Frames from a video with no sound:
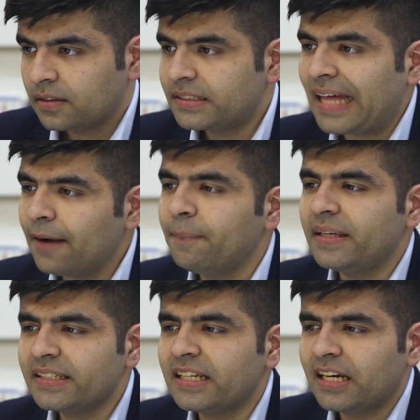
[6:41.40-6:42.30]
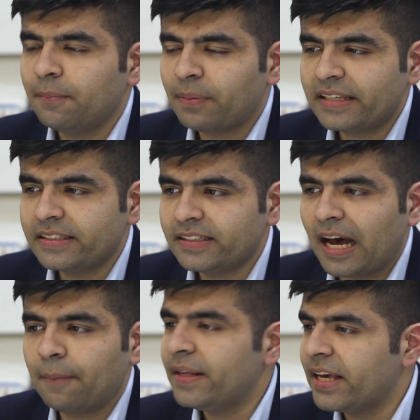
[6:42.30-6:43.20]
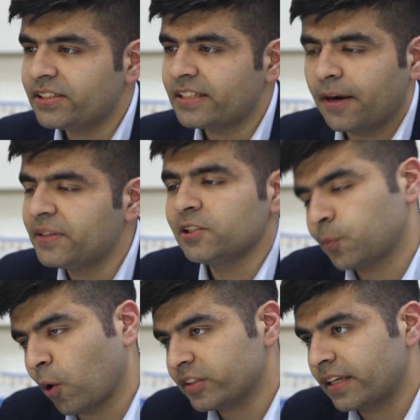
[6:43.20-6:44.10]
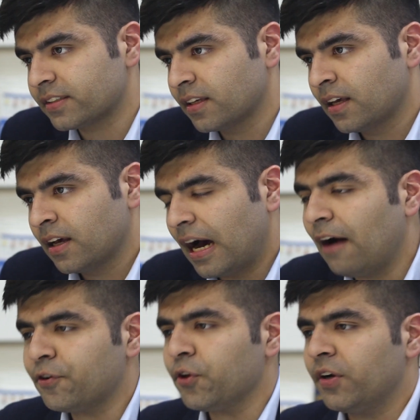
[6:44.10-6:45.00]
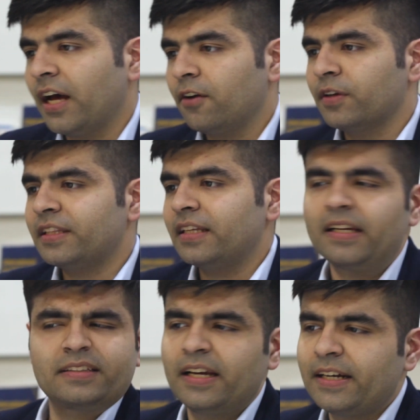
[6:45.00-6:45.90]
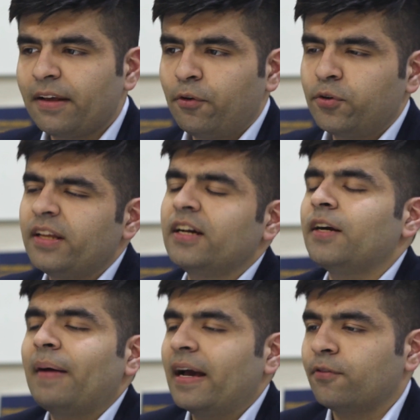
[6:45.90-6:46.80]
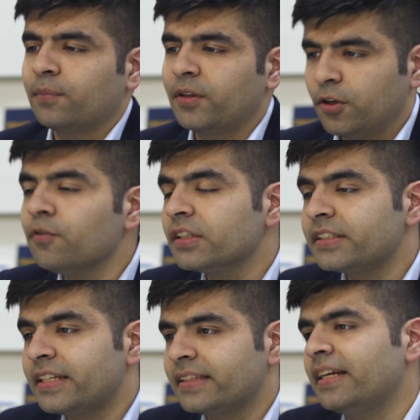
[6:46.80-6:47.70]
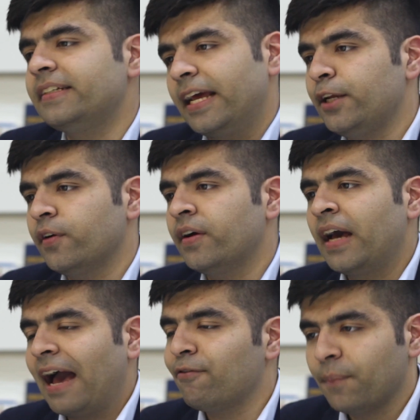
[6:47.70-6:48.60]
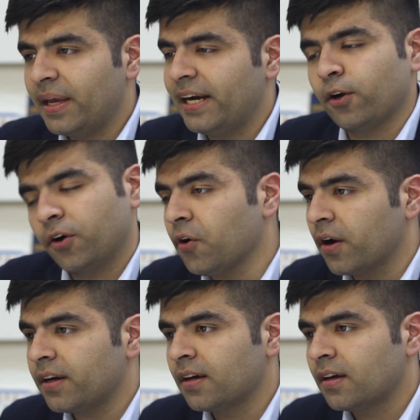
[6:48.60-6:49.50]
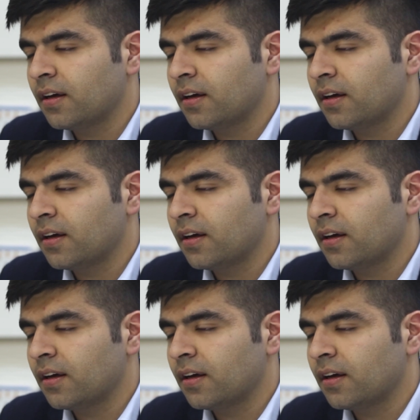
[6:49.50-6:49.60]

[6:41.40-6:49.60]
That basically comprises the application admissions process. After you're done with the interview, you'll hear back from the university and they'll tell you, have you made it or not.